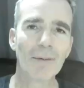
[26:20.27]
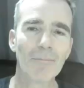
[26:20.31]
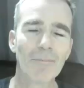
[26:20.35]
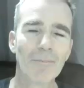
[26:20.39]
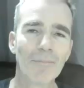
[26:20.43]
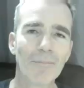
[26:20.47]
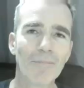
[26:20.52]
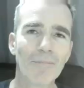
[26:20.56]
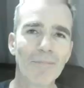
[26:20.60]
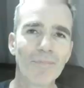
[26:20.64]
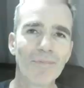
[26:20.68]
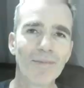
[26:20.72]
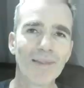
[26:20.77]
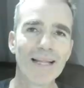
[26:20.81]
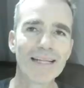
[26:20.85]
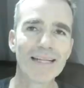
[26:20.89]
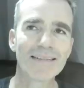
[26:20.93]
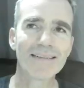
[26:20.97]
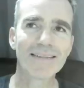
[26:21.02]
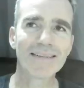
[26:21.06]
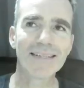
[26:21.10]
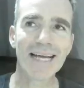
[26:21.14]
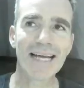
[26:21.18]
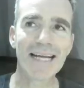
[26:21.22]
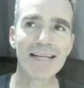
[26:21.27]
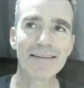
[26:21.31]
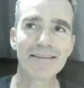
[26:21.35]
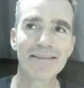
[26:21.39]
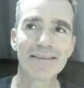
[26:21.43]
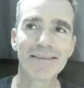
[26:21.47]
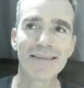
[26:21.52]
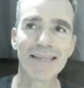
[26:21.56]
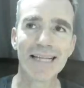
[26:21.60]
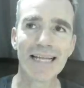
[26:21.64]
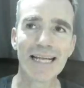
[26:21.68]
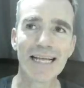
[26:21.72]
This is
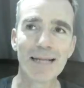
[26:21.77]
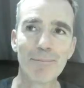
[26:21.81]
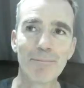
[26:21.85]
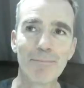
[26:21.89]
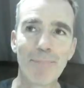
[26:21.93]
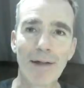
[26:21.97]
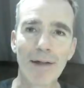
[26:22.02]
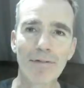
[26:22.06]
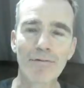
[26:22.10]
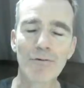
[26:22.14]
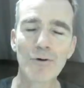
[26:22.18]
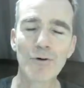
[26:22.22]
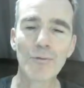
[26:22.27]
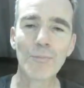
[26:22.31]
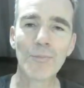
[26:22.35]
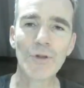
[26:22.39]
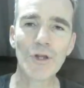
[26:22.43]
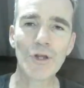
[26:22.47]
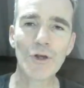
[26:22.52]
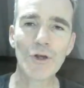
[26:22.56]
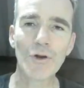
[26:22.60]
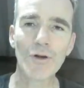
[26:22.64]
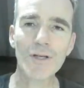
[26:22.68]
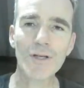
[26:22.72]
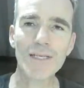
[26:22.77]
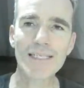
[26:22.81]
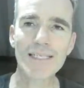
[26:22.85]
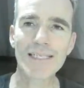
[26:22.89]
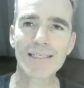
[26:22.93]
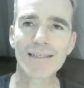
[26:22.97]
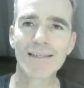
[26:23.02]
the bathroom yurt.